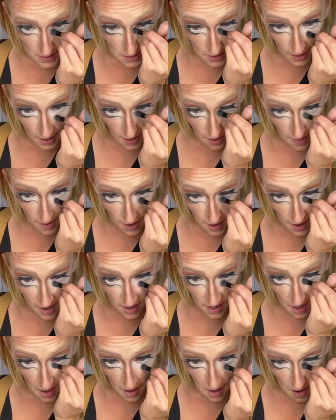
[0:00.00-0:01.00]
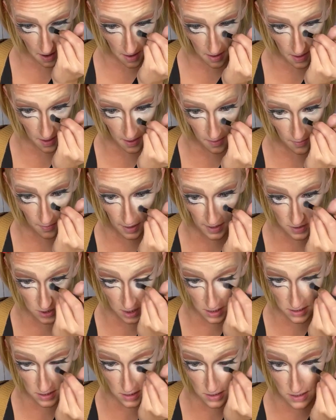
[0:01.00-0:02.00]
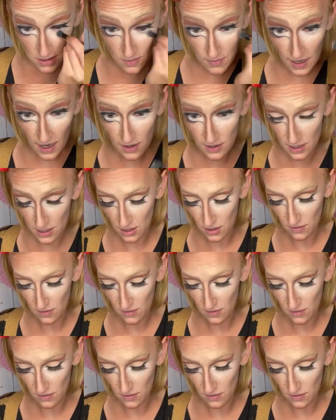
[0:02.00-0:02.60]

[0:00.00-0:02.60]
layering my translucent powder